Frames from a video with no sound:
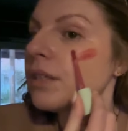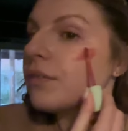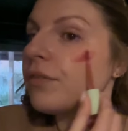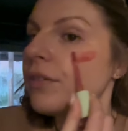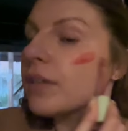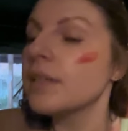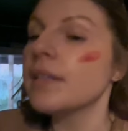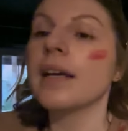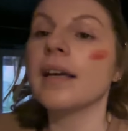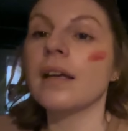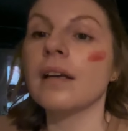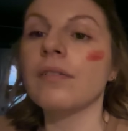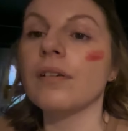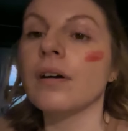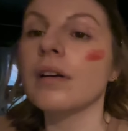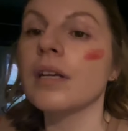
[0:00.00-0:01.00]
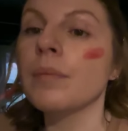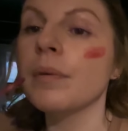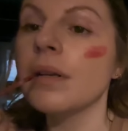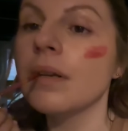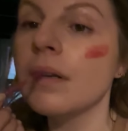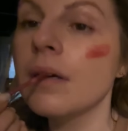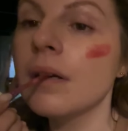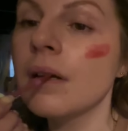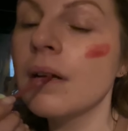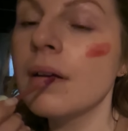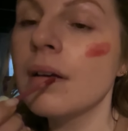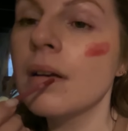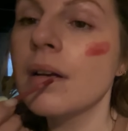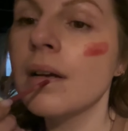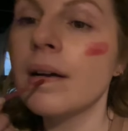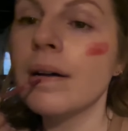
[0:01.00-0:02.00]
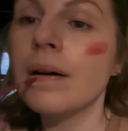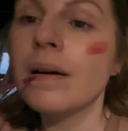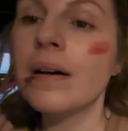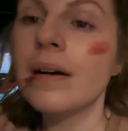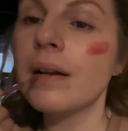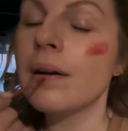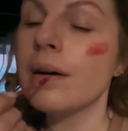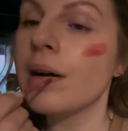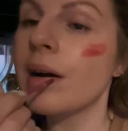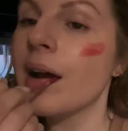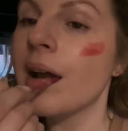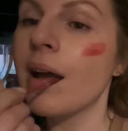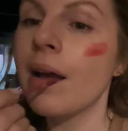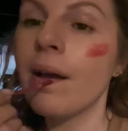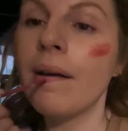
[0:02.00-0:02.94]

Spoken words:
for the sake of argument, I